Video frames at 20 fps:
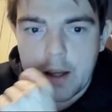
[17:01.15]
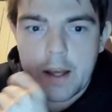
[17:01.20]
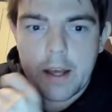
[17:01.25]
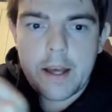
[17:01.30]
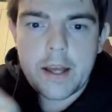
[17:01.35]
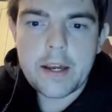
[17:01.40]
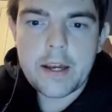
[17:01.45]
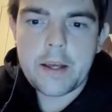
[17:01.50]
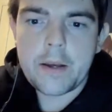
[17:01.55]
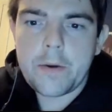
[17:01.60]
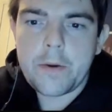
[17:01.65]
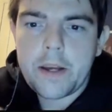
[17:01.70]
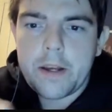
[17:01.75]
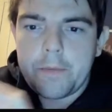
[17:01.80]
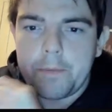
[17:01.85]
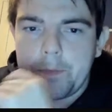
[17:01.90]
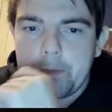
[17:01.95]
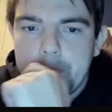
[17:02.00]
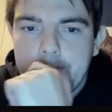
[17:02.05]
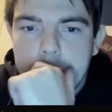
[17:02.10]
And that's why I
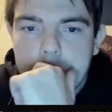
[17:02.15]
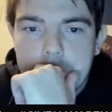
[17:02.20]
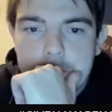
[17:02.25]
don't think